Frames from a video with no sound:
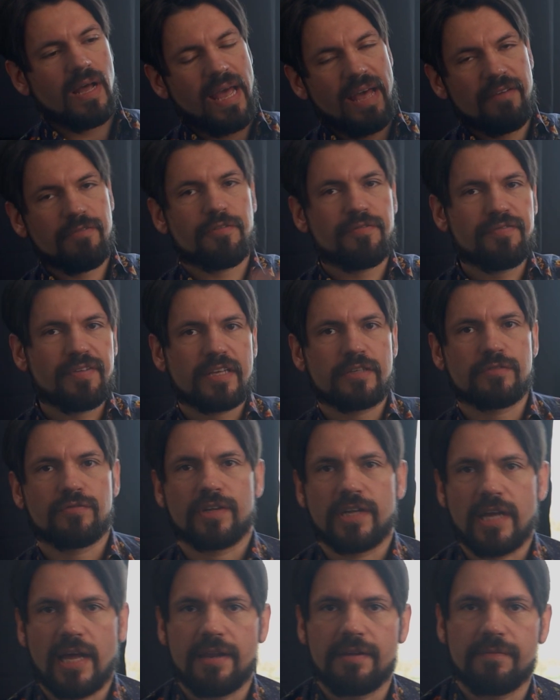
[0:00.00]
I have a fix
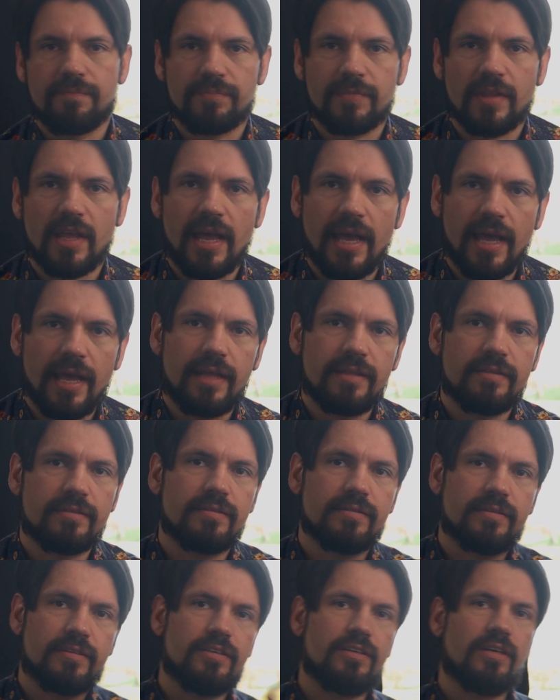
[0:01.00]
for that, and
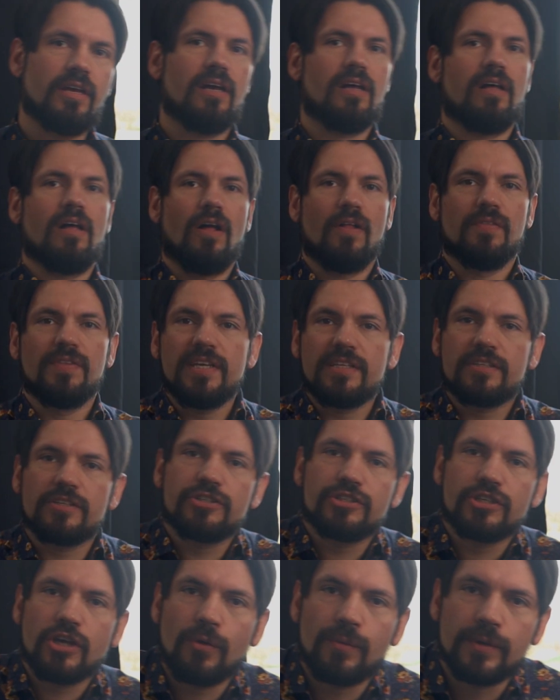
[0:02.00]
I'll need to
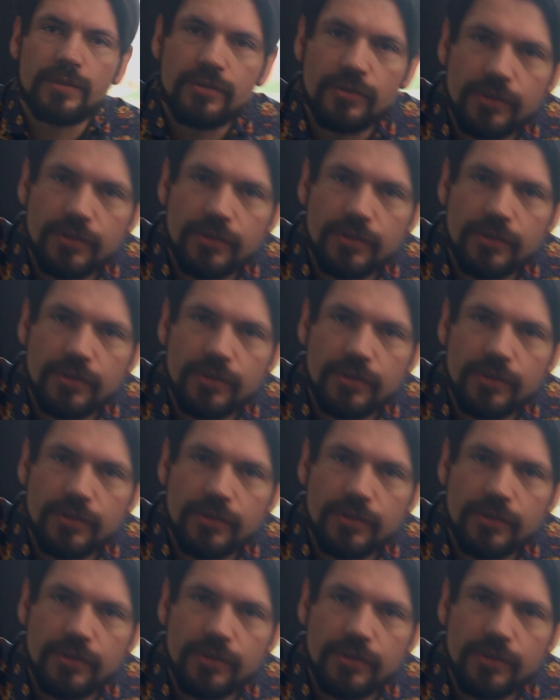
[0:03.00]
show it